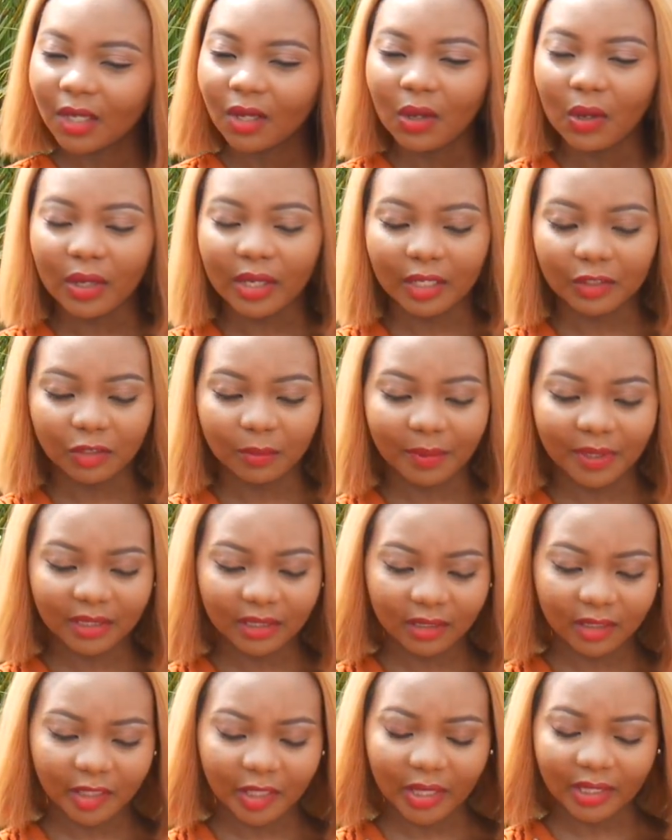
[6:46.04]
Okay, so
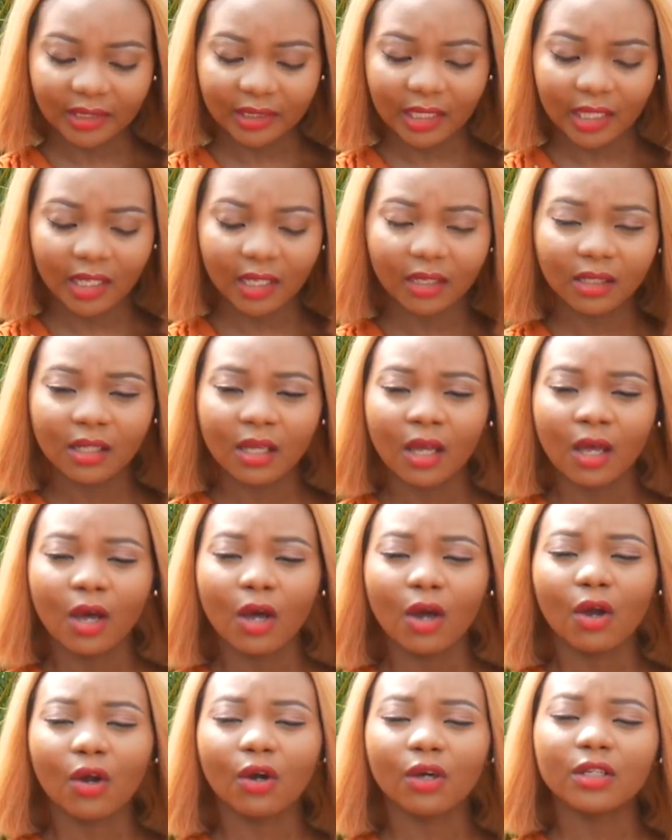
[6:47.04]
basically you're saying
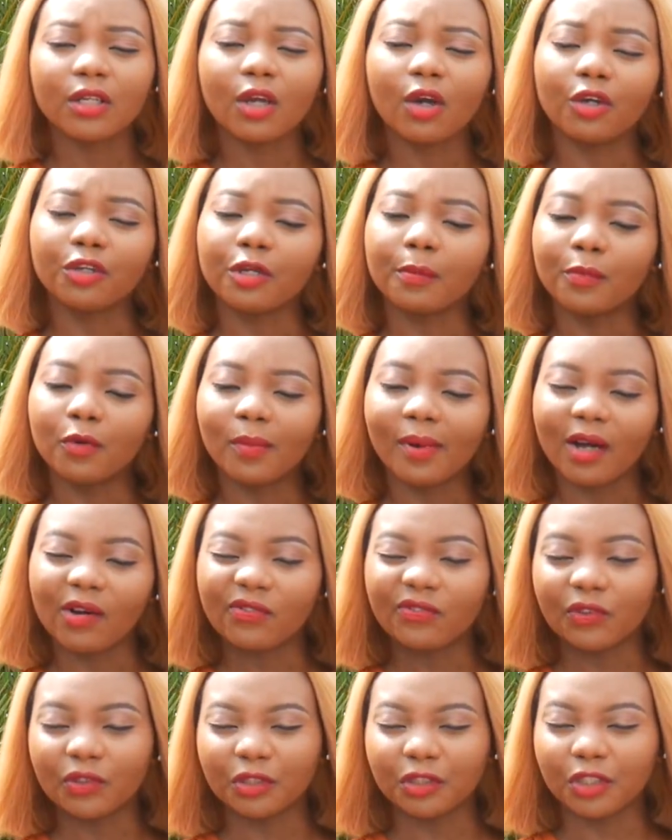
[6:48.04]
coding on your mobile
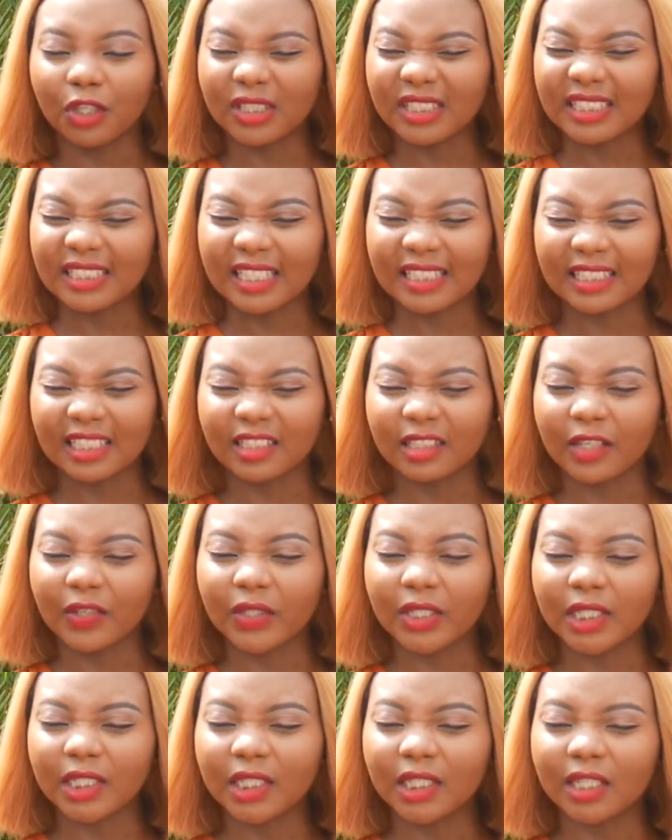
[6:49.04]
phone doesn't
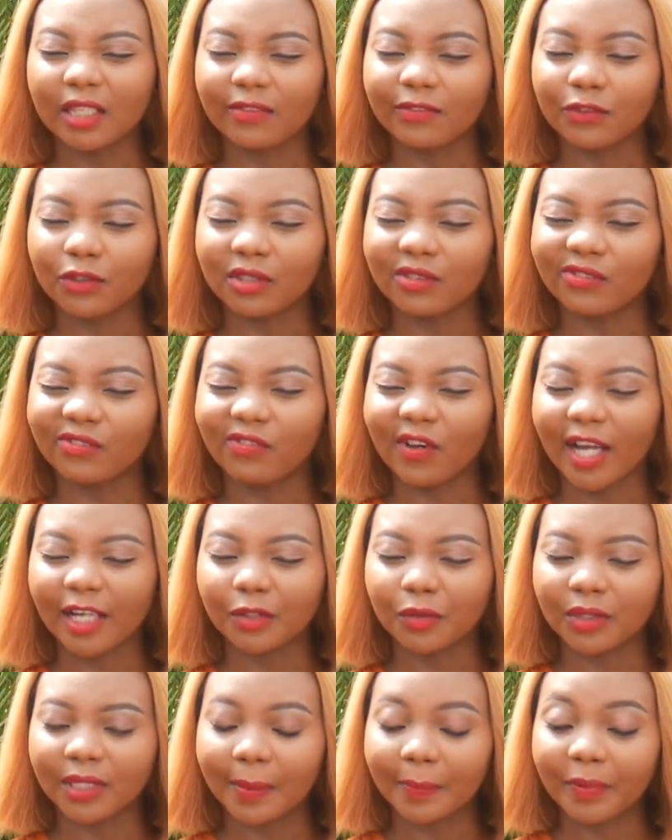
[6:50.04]
necessarily give you the
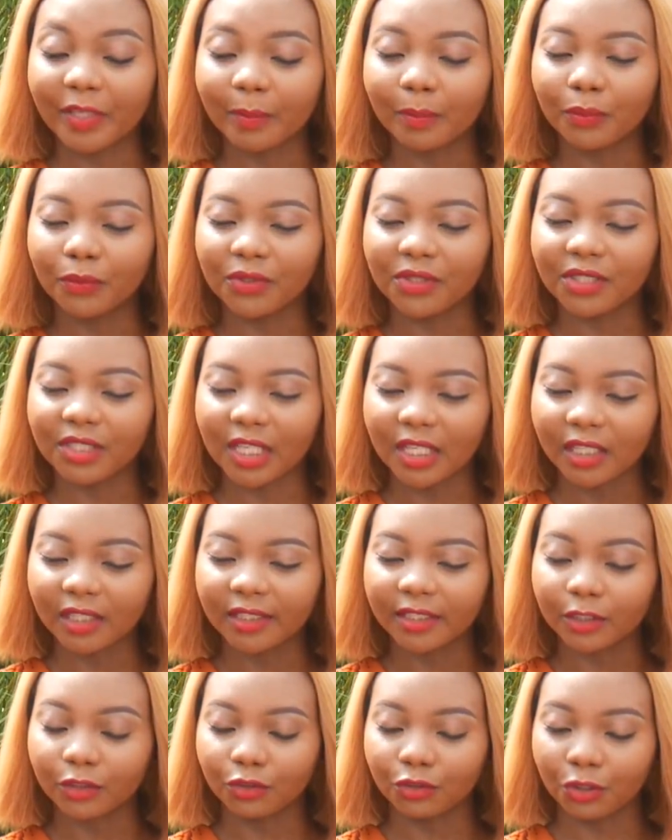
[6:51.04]
value that people think
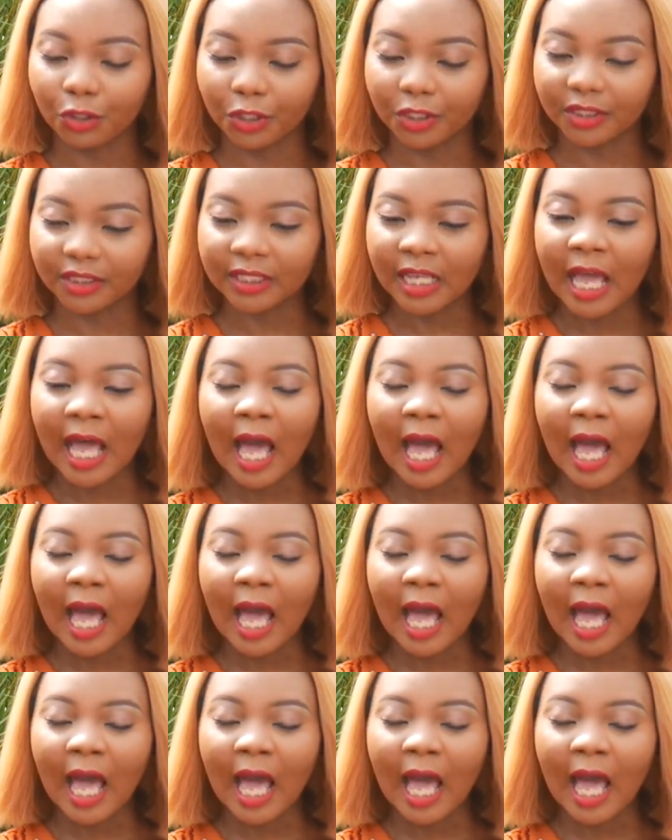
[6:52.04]
it does.